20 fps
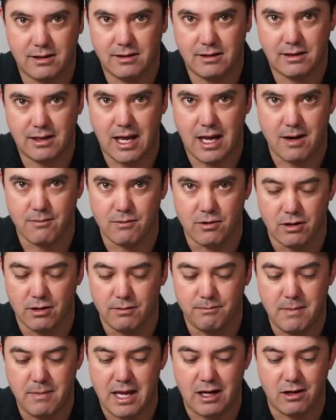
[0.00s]
camera
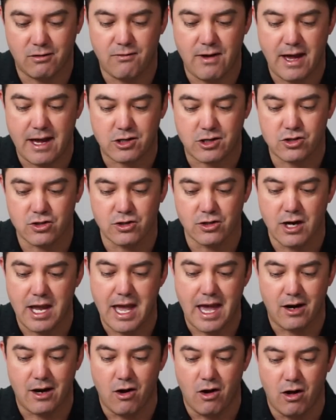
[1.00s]
manufacturer
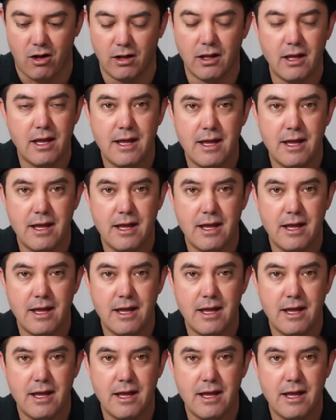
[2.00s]
at all.